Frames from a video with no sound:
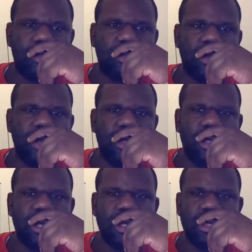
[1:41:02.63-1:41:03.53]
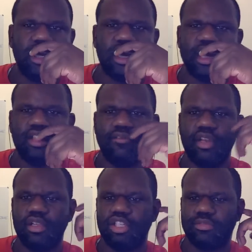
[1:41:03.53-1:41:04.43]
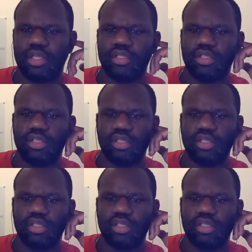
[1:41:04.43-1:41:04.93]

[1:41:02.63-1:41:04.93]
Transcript: go ahead and continue to like the videos, brothers.